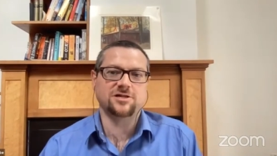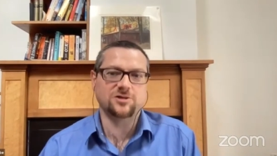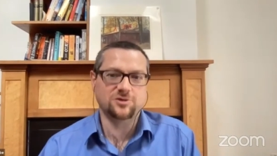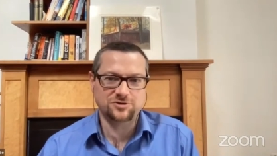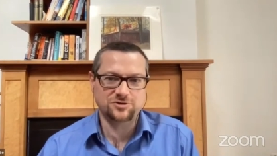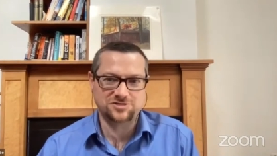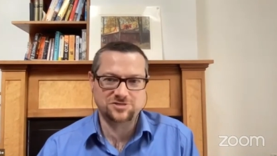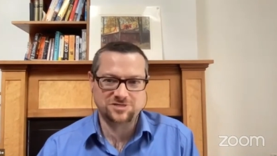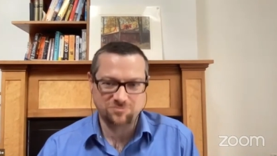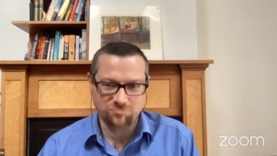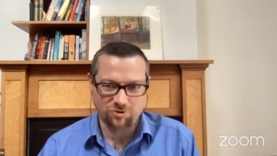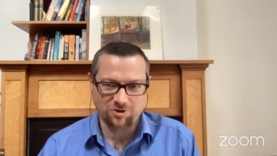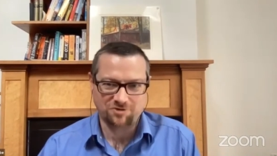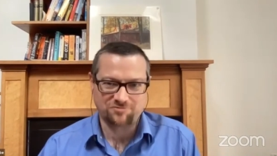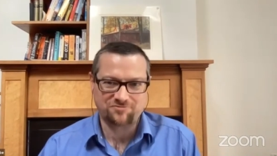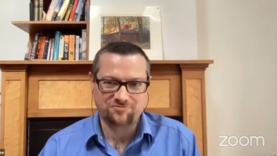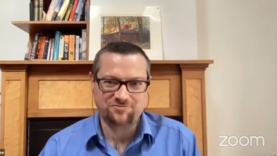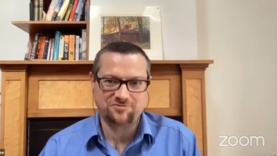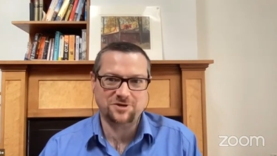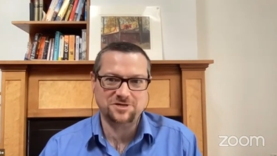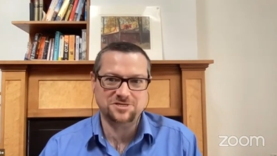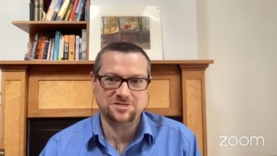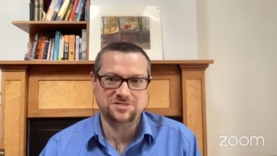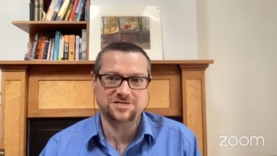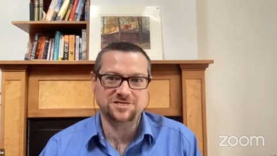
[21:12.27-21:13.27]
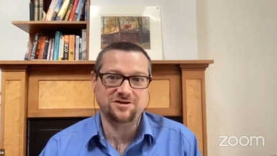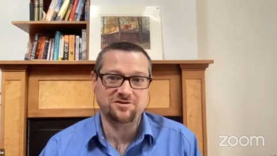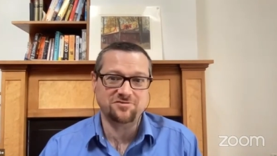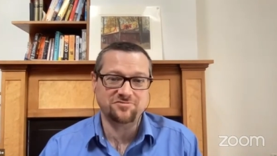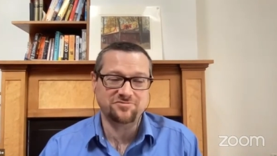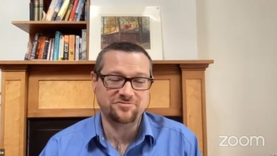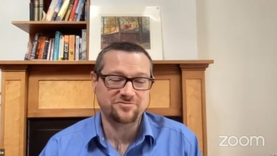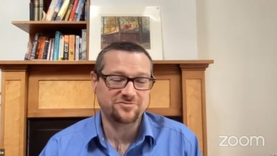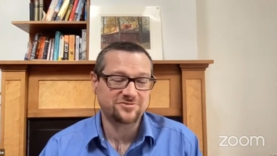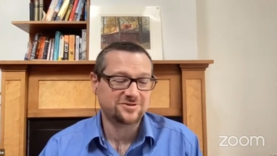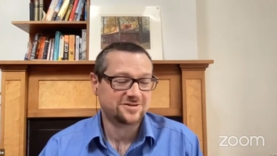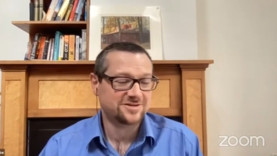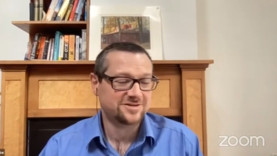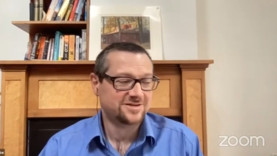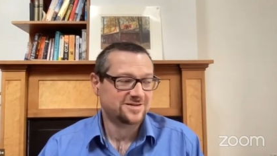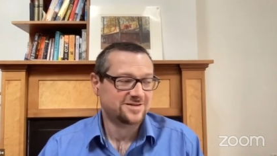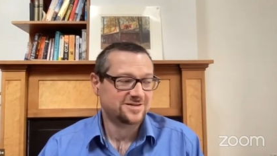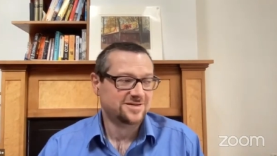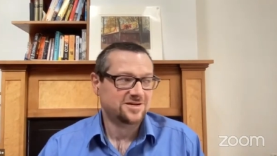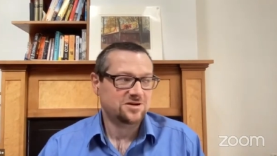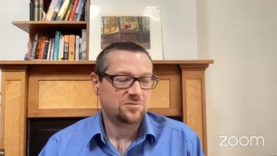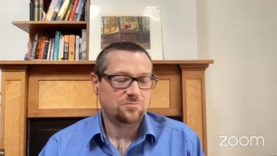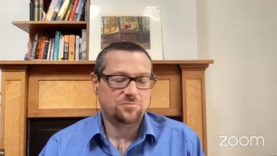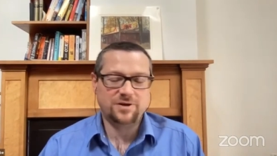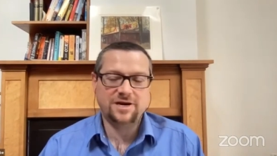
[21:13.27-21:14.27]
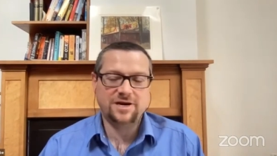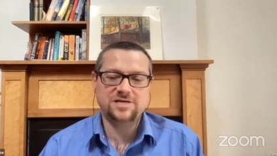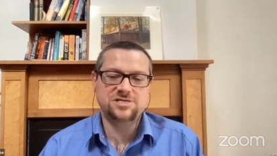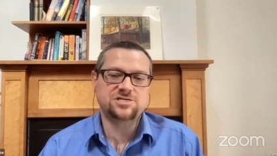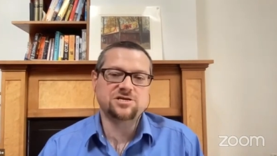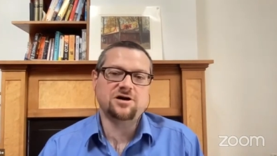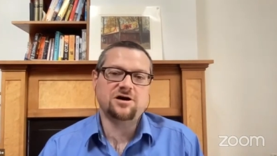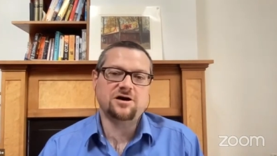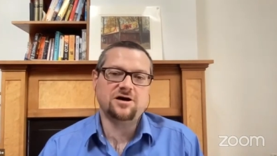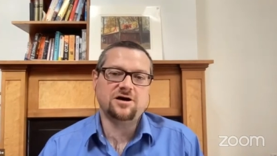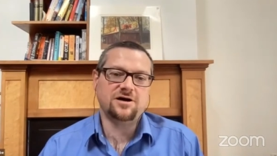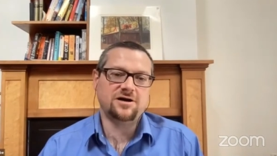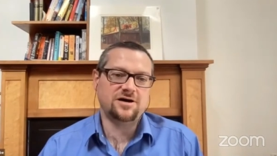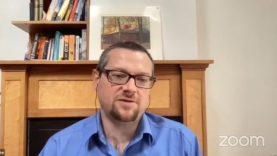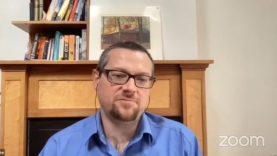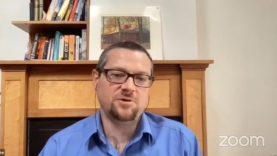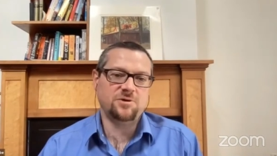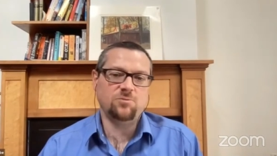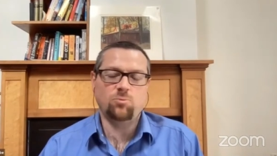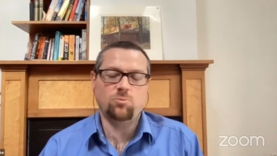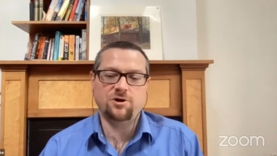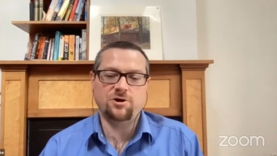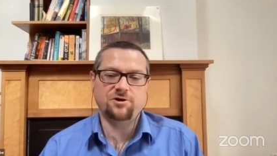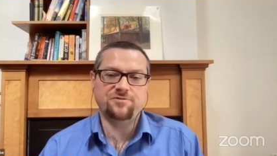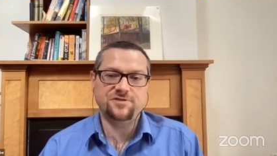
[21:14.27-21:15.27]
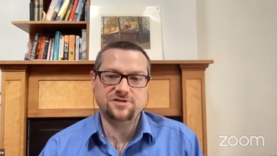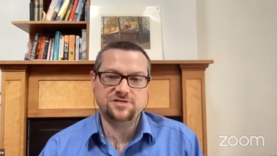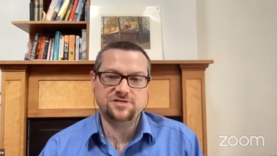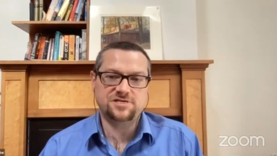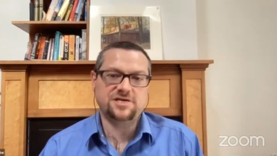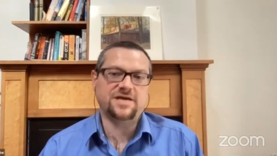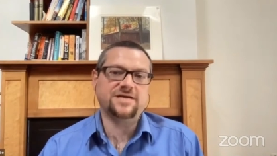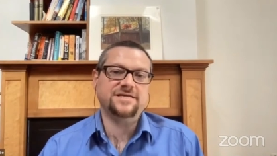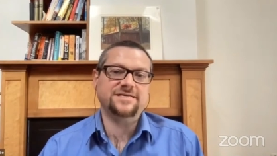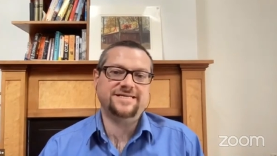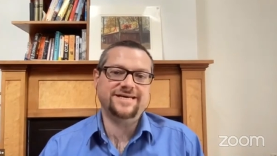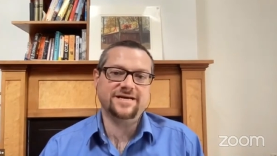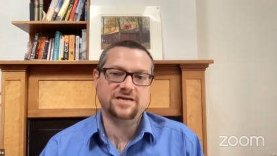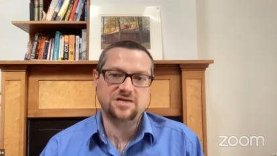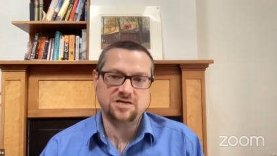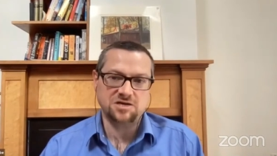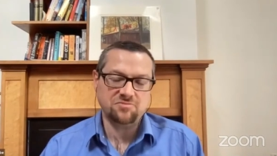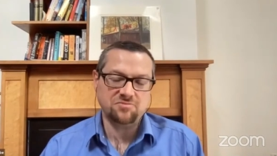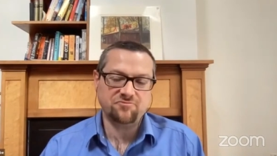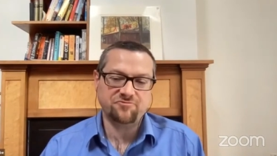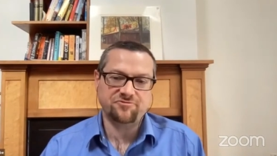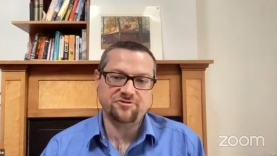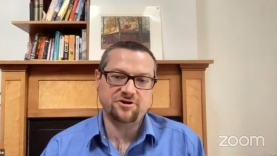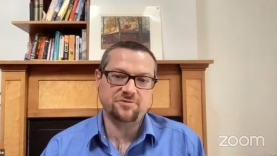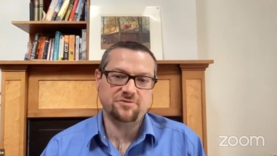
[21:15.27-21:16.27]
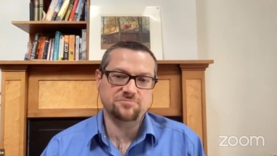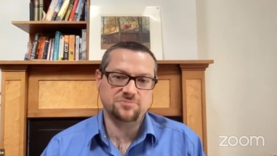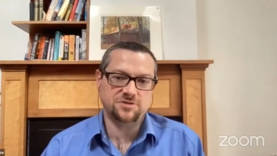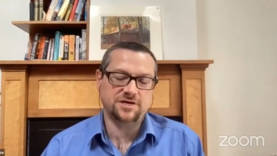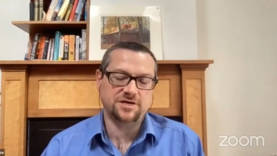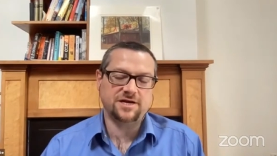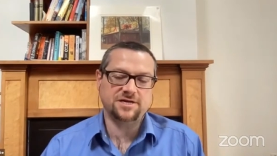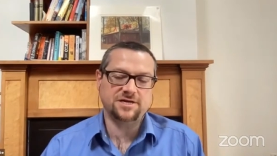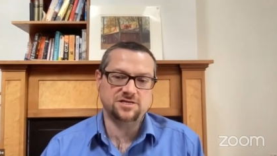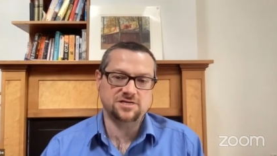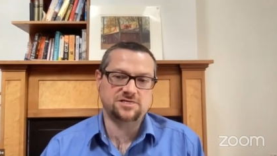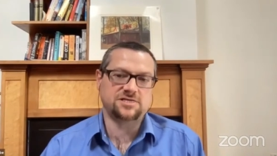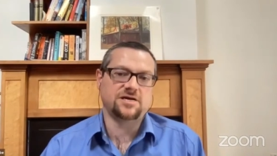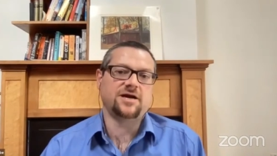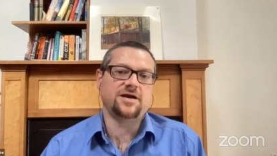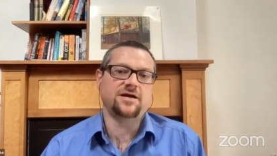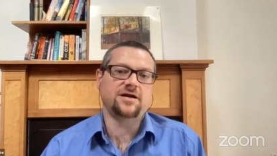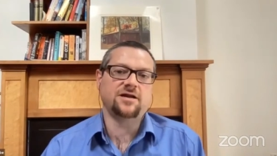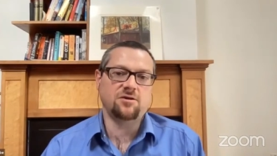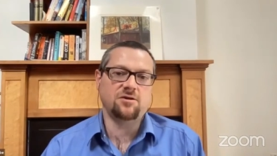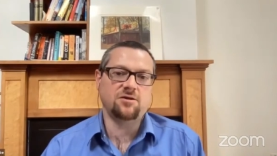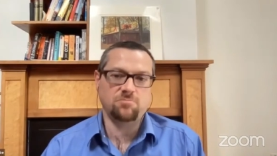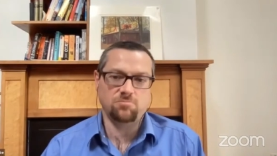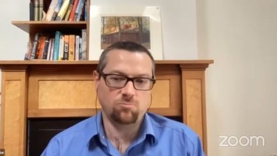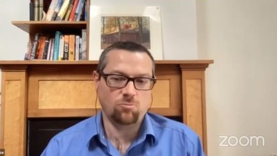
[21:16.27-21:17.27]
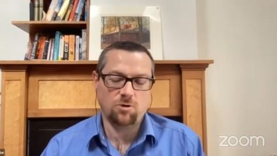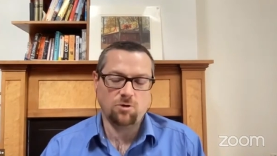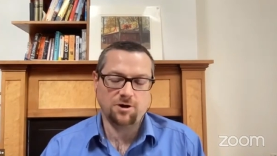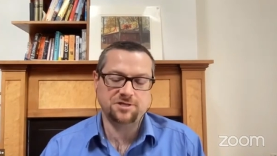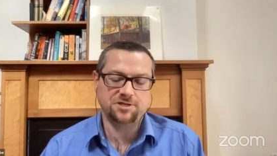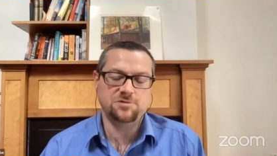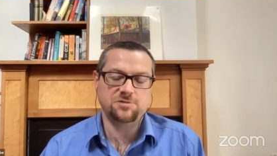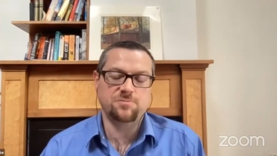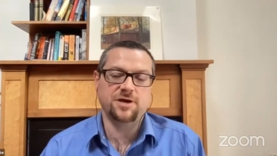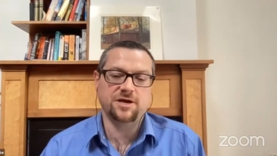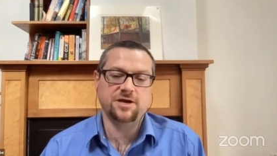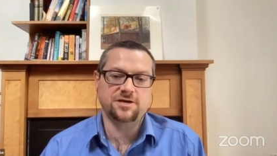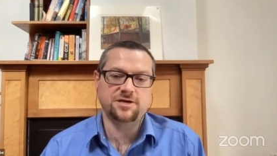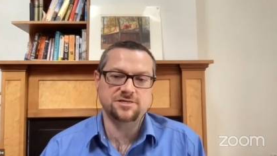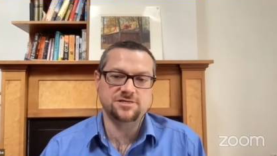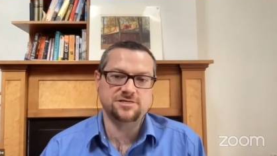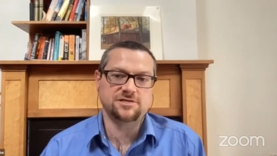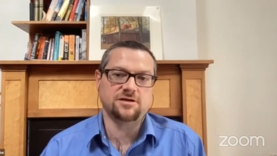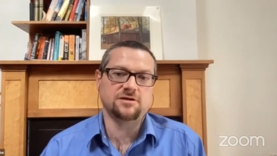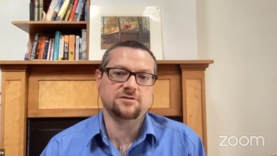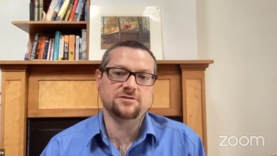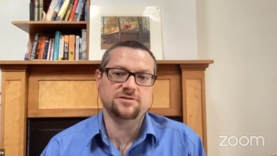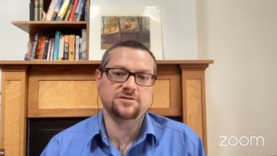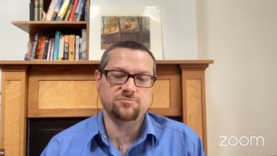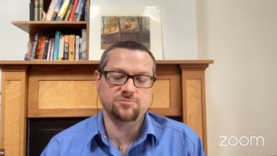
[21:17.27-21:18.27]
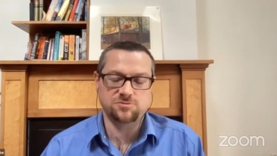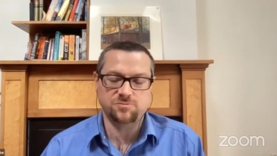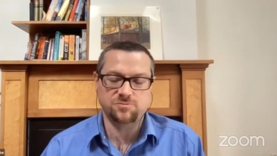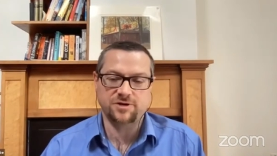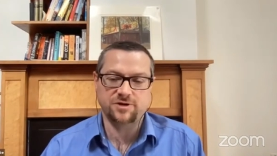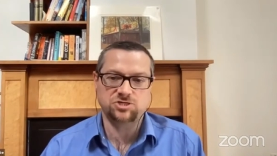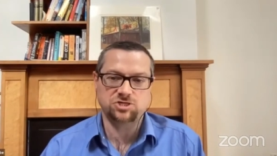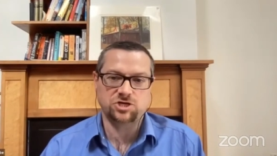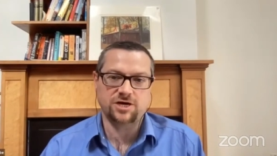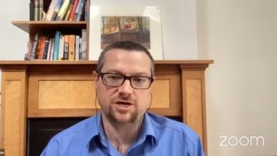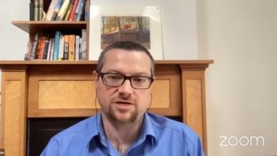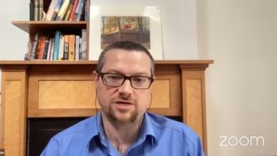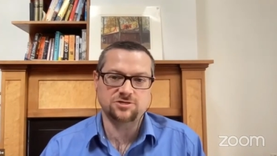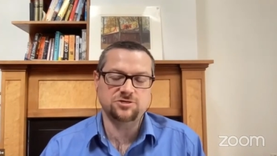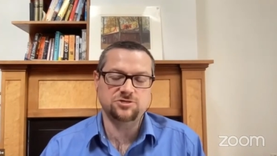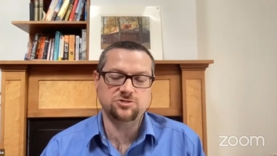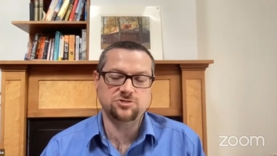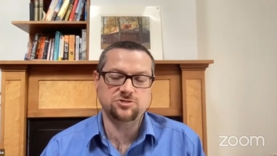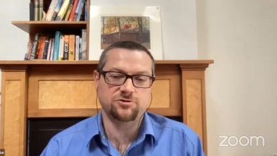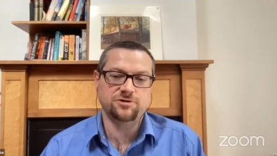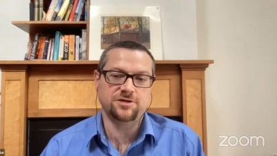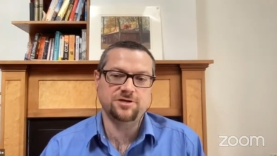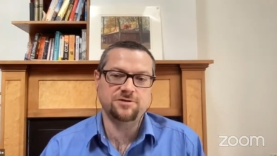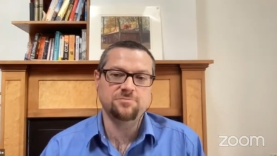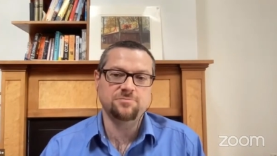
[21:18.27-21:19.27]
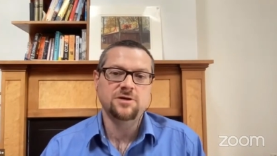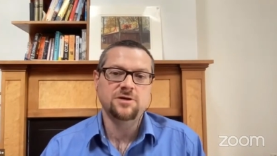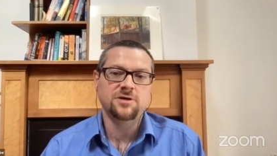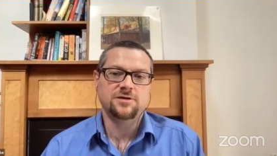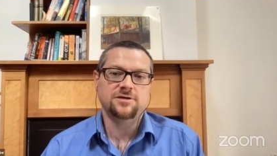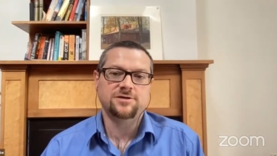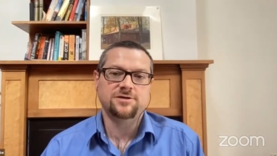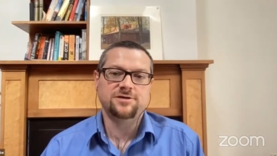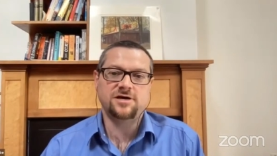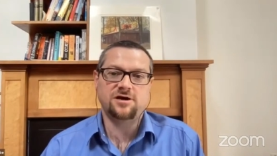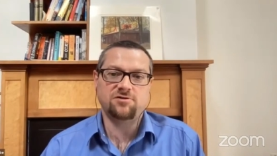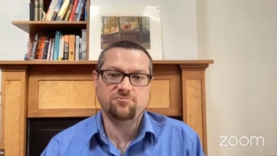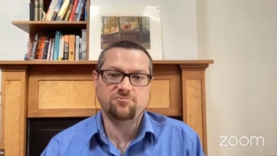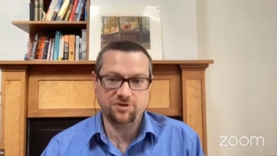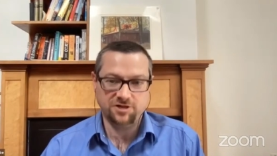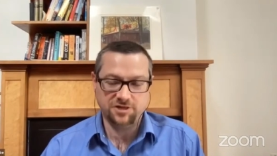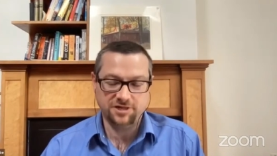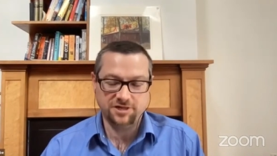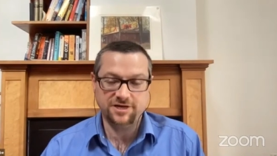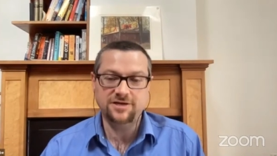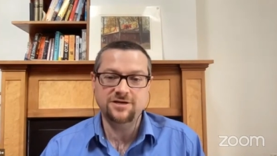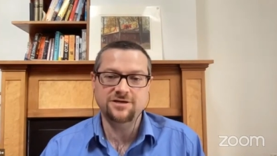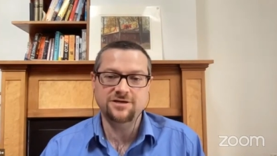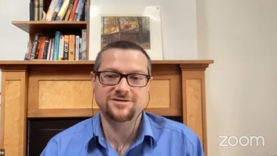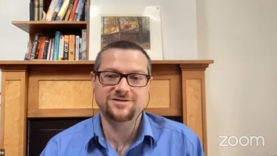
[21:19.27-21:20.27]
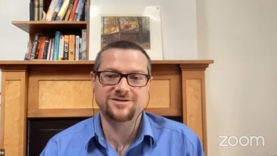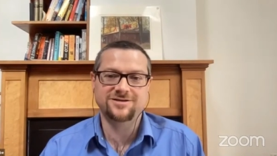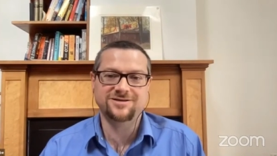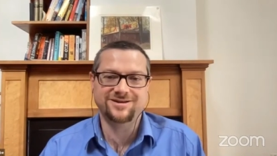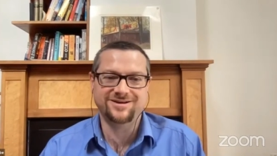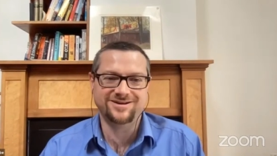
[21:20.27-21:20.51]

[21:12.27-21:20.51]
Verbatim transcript: sellers and work for myself but I saw, I mean, where did this idea come from? Did I decide I wanted to be a consultant? It was my childhood dream. Not really.